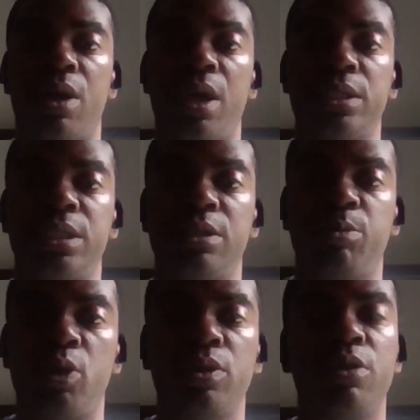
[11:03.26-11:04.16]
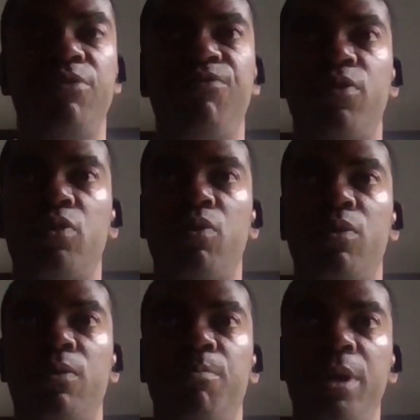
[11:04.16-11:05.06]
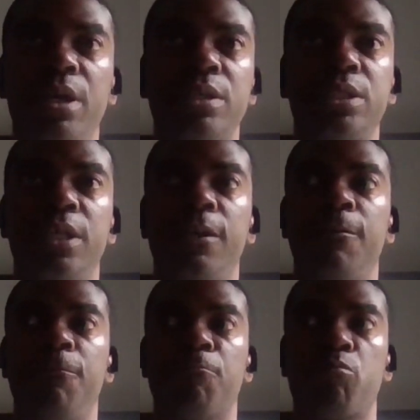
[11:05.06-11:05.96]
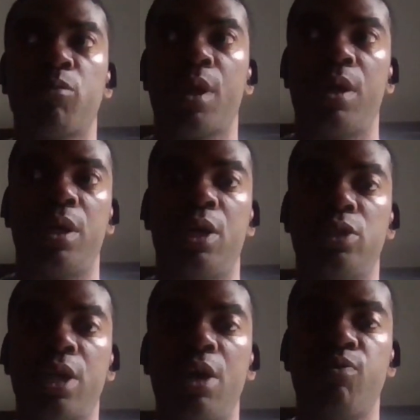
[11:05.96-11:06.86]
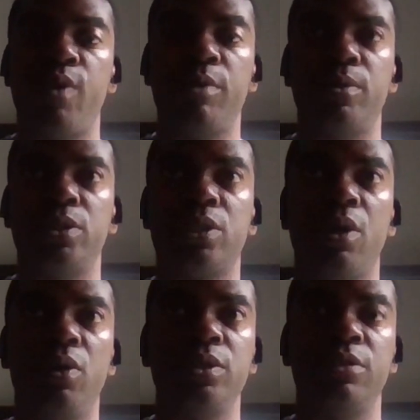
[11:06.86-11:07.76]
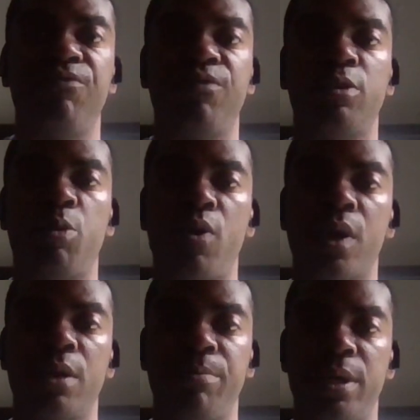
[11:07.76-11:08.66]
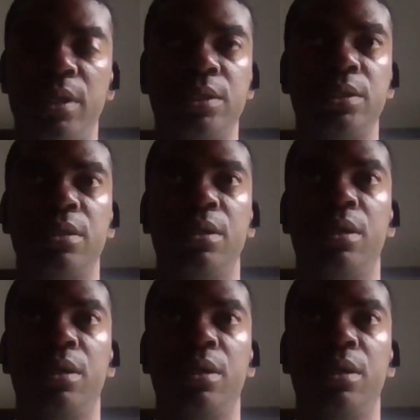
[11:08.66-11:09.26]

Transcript: Antetokounmpo for the Bucks. Doc Rivers coaching for the Milwaukee Bucks.